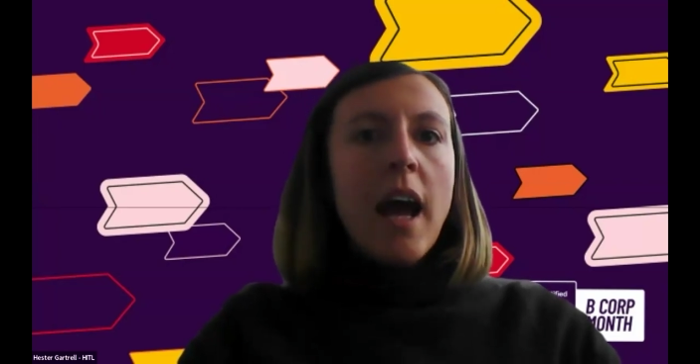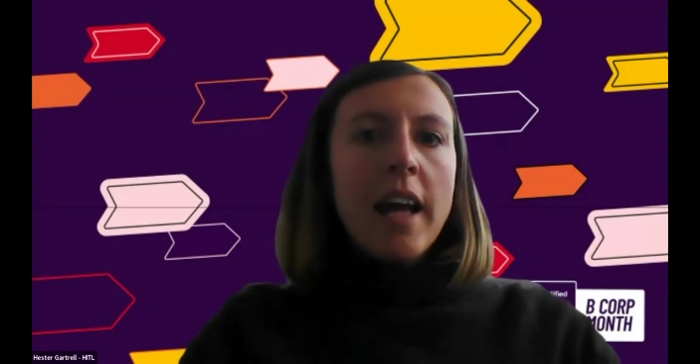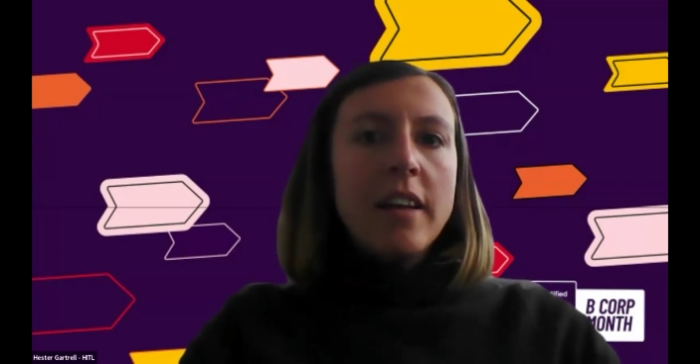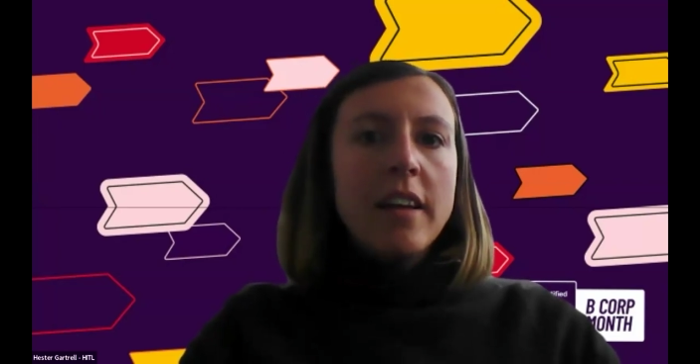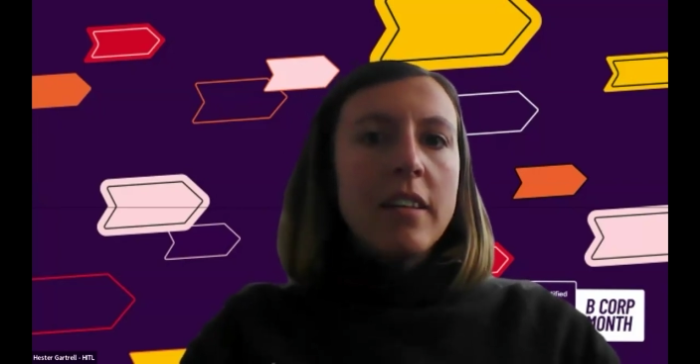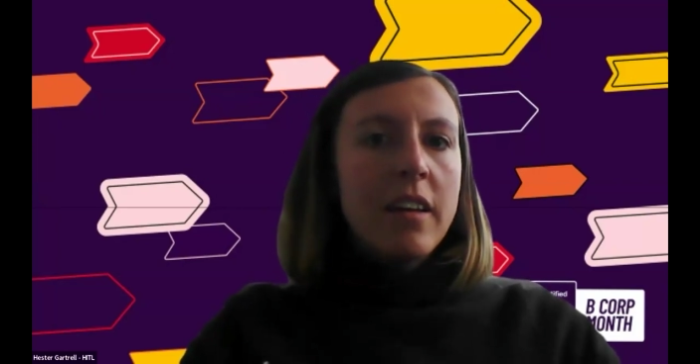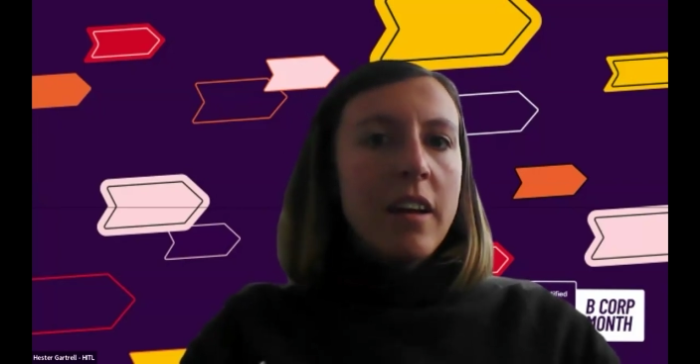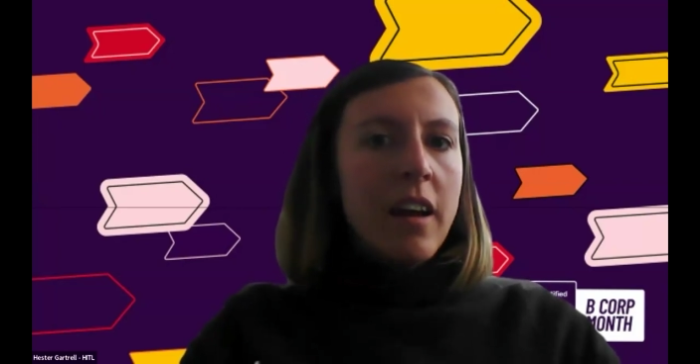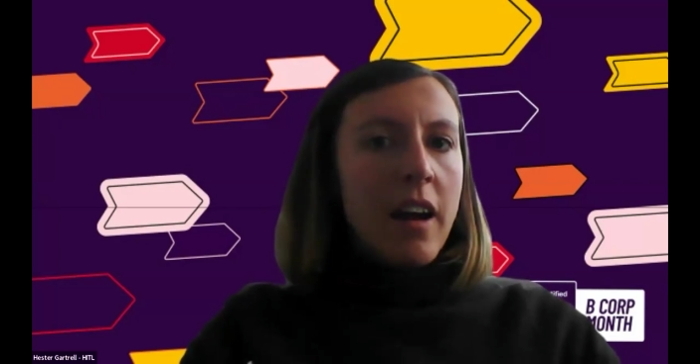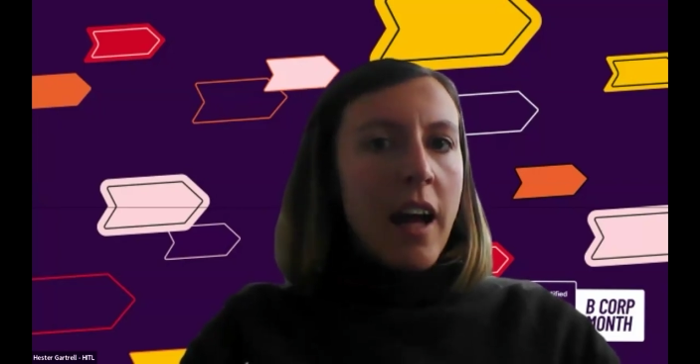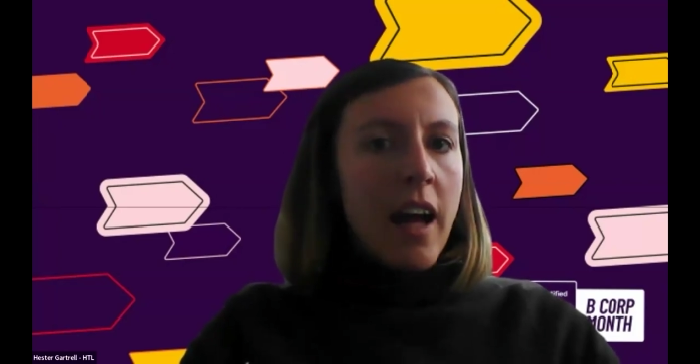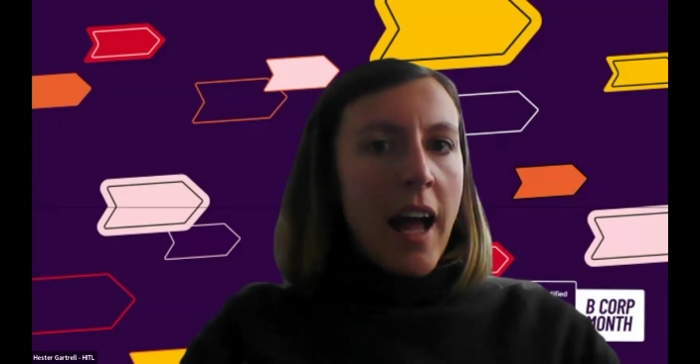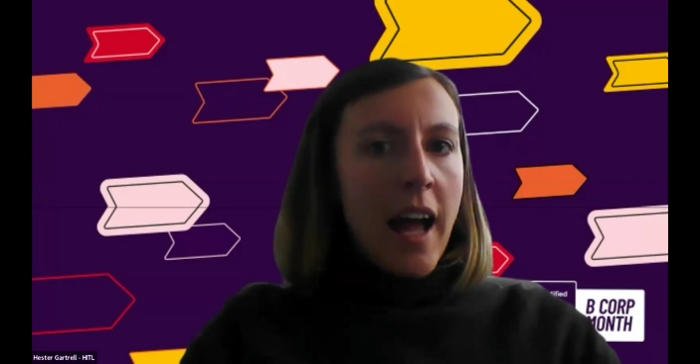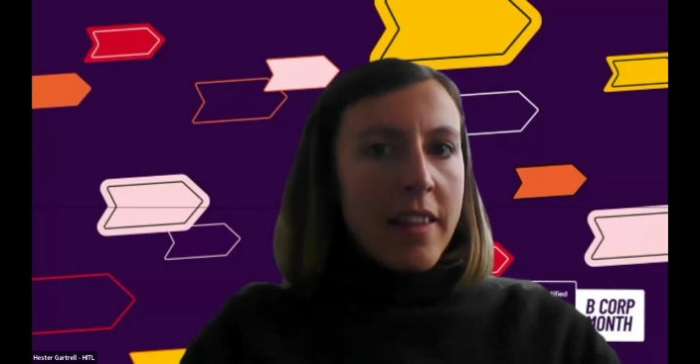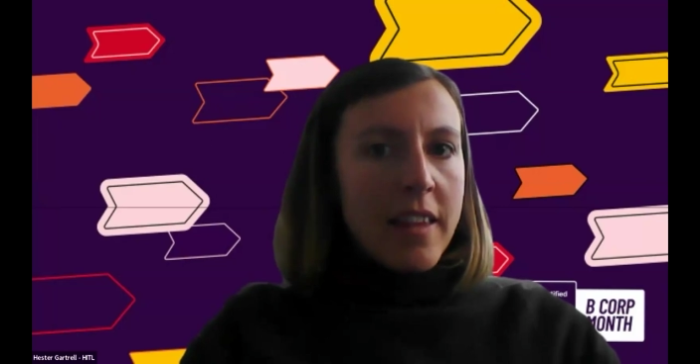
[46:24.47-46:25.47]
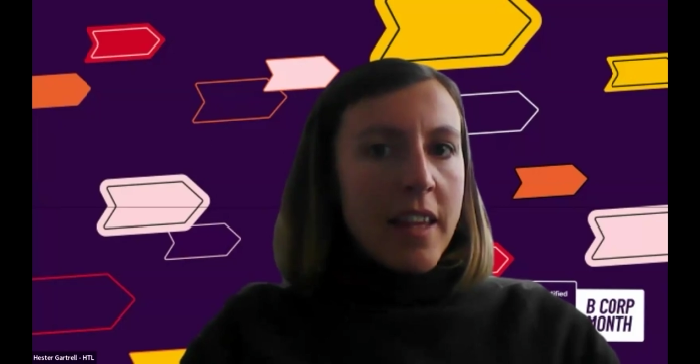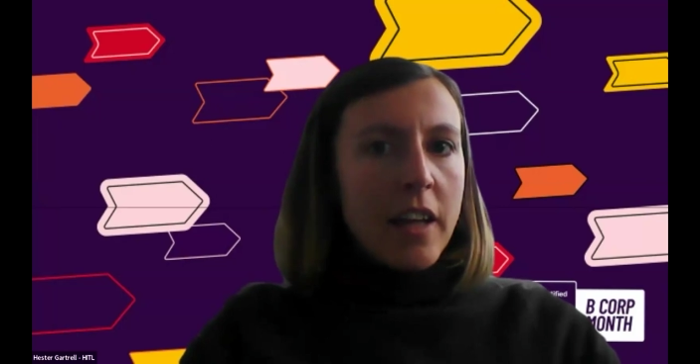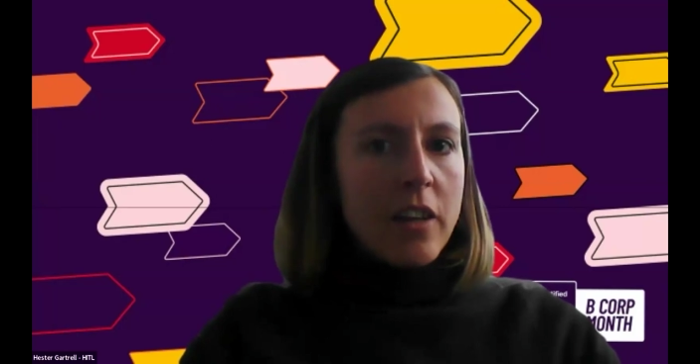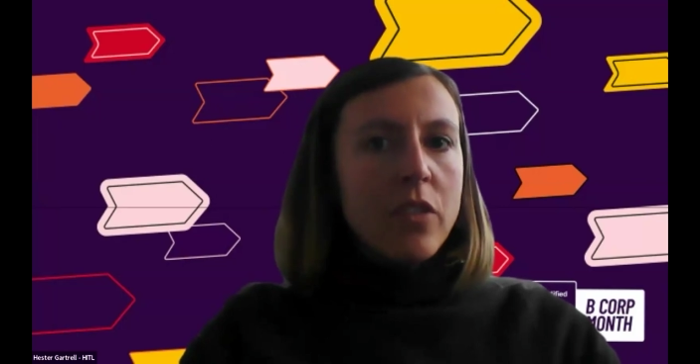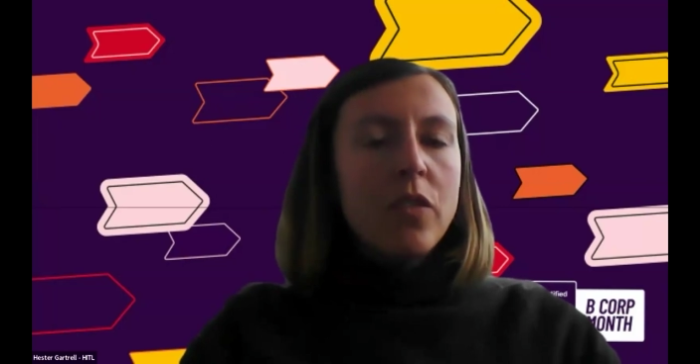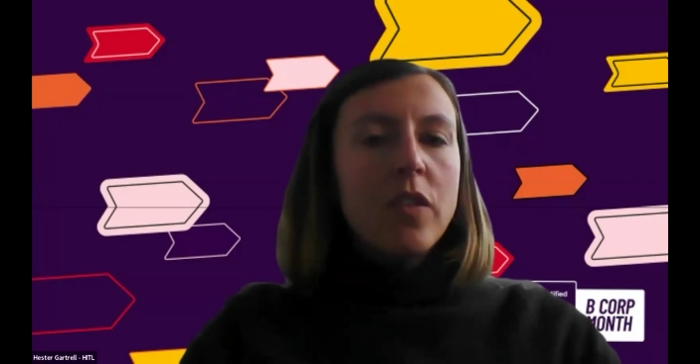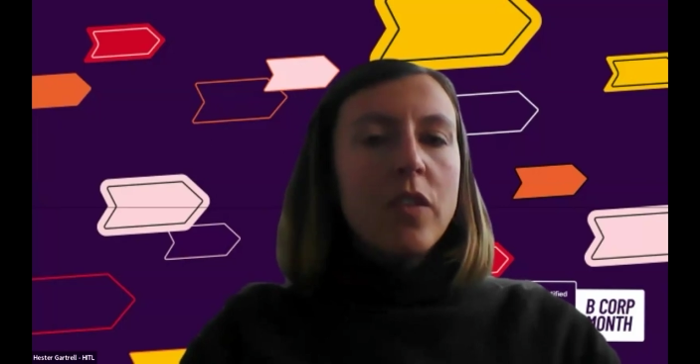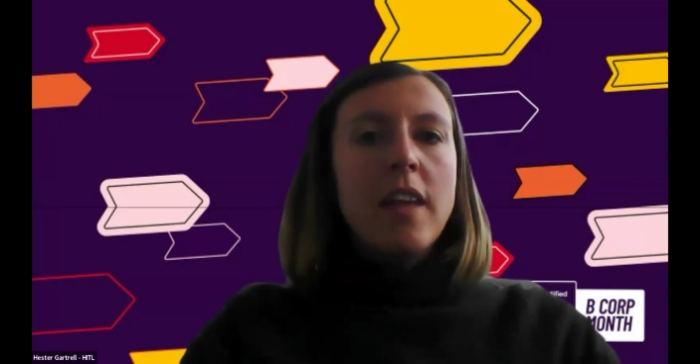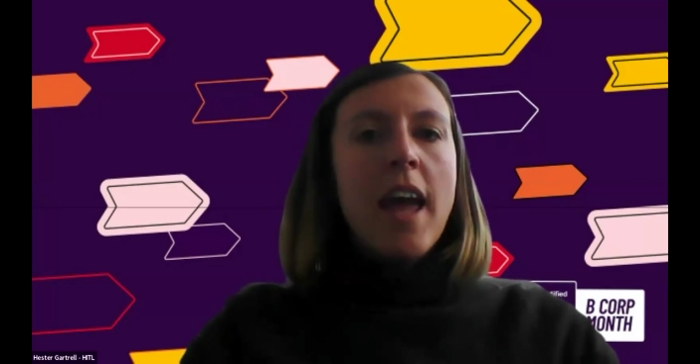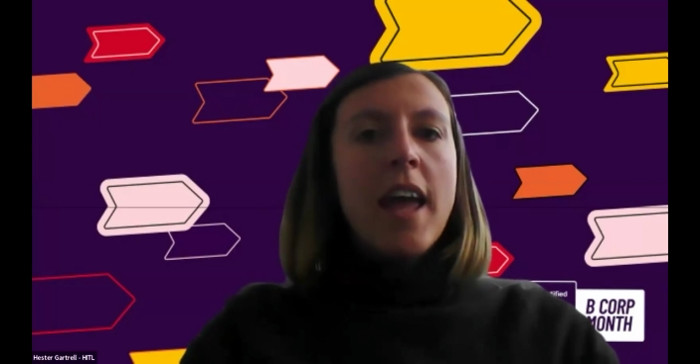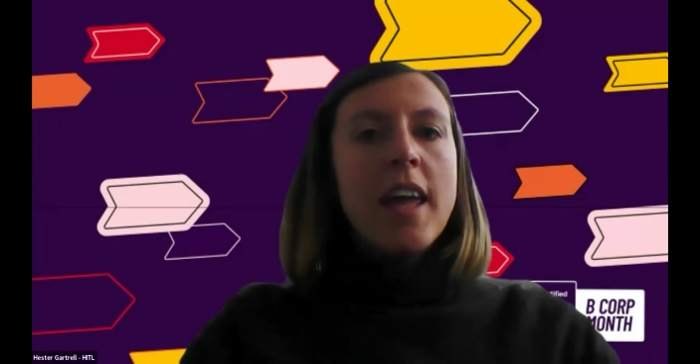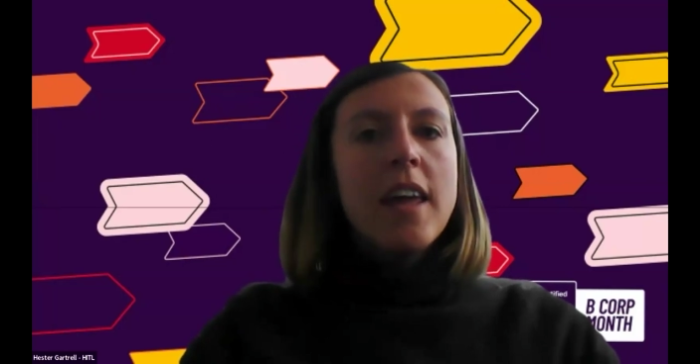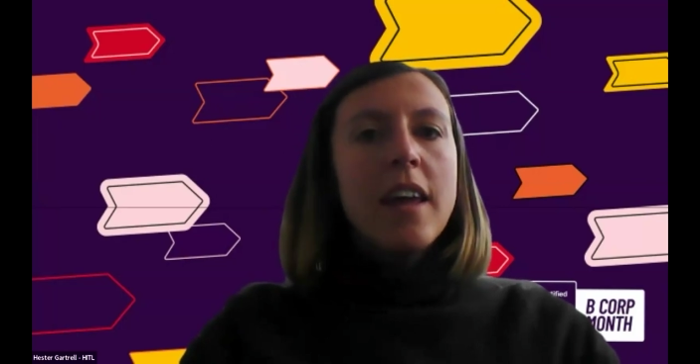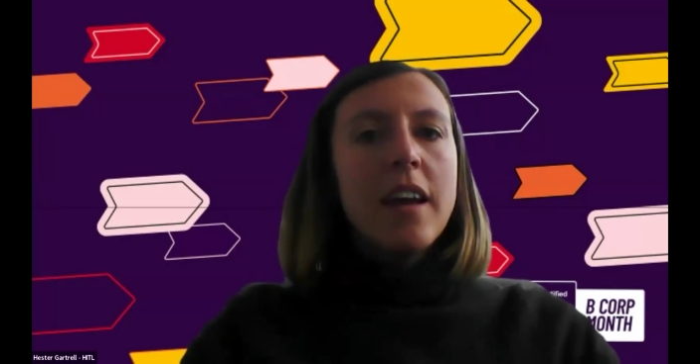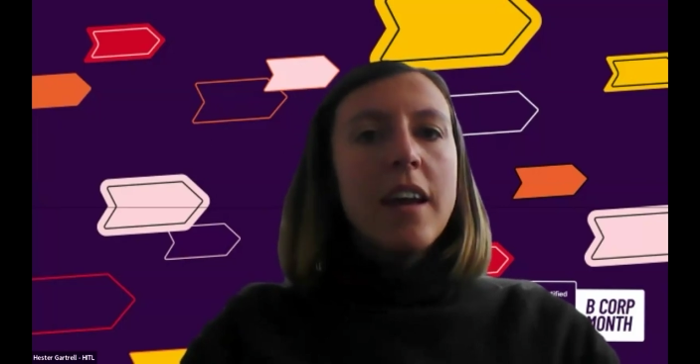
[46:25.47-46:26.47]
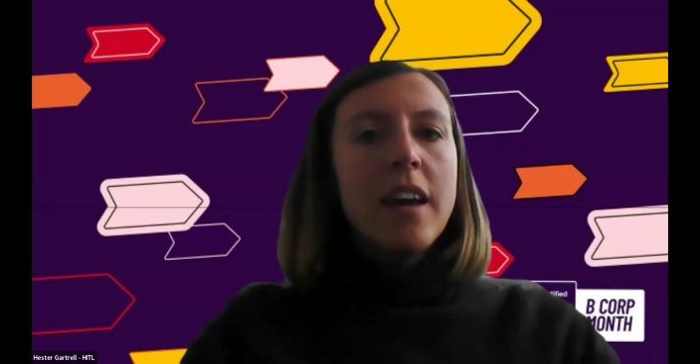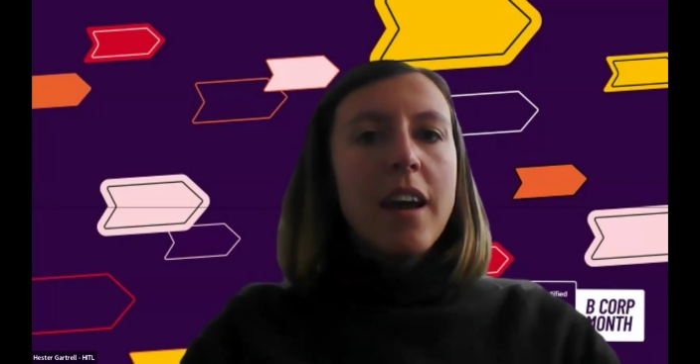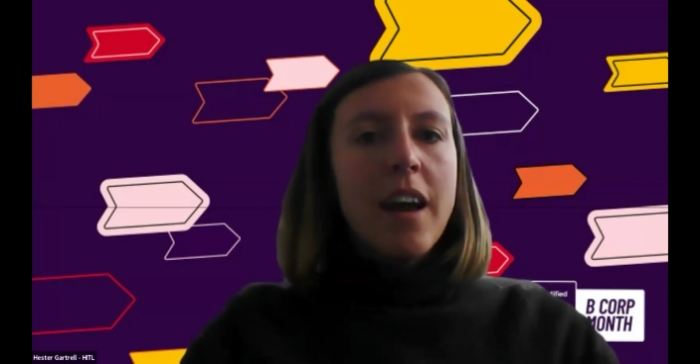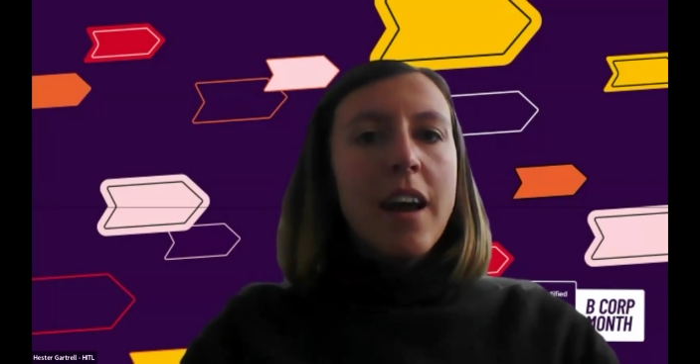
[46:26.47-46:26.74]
And at the end of the day,